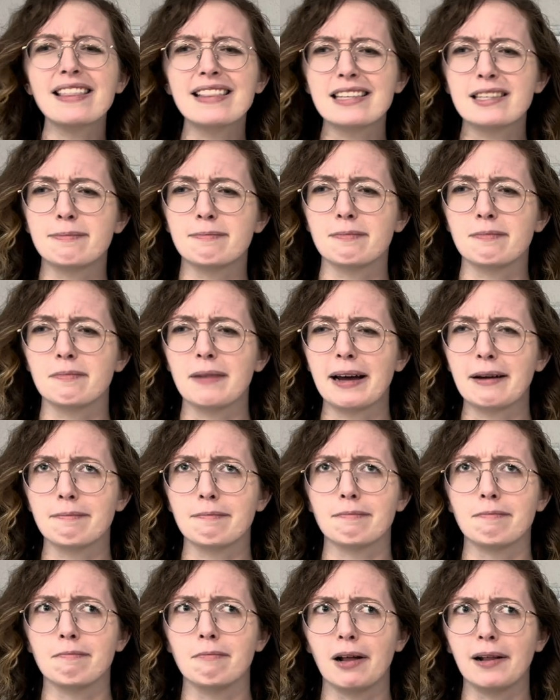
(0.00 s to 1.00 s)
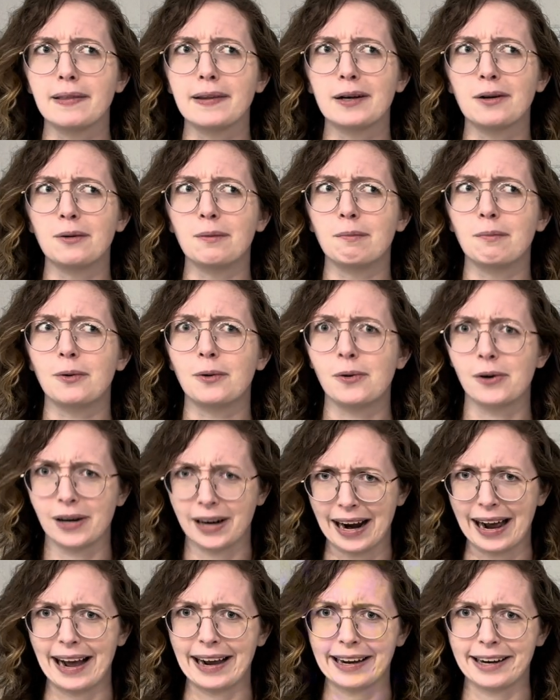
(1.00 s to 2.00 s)
this a little more
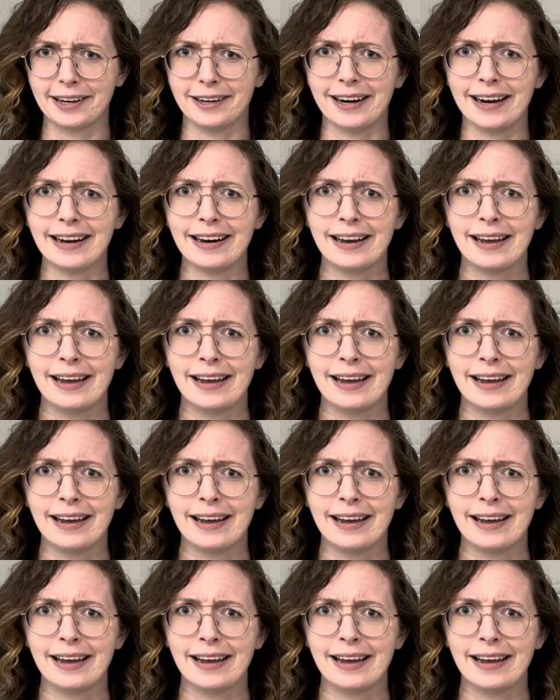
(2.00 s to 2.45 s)
accurate?